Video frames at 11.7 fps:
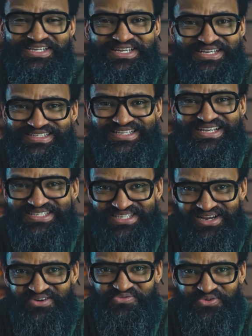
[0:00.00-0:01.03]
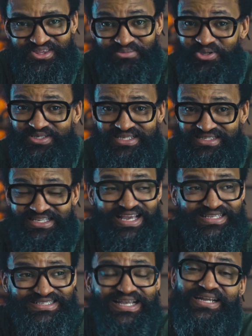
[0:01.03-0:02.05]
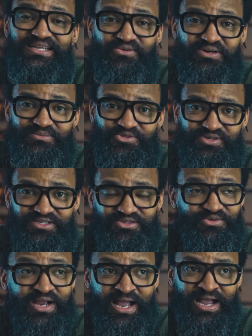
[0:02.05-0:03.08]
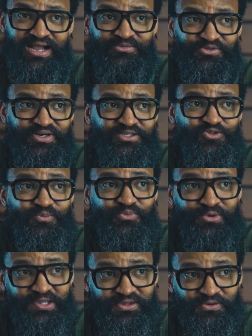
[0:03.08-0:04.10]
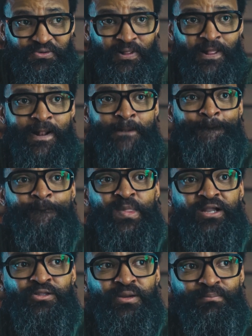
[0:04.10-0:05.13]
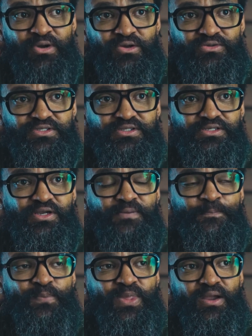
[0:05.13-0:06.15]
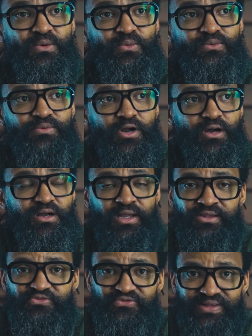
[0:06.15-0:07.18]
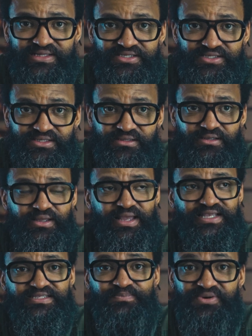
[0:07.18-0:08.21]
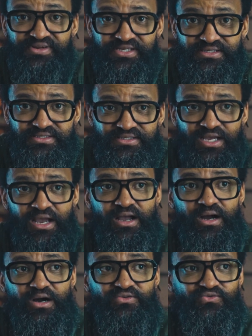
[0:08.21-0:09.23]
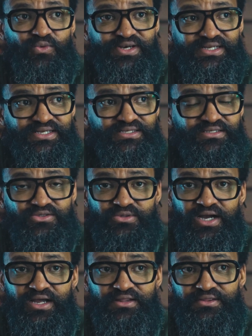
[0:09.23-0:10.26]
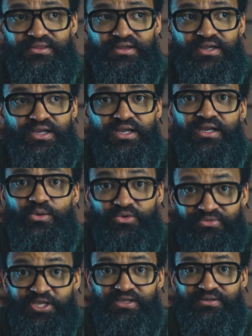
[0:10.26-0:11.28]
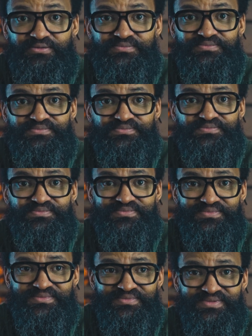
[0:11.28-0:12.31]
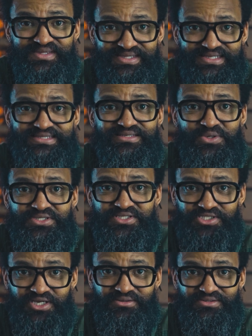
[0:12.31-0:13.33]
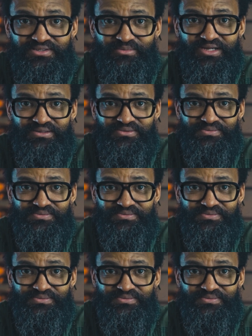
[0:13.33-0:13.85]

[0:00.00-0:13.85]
this is everything, because that's exactly what I'm trying to do. I'm trying to bring you the most raw and filtered experience of what it is to hunt with me. This is what this channel is about.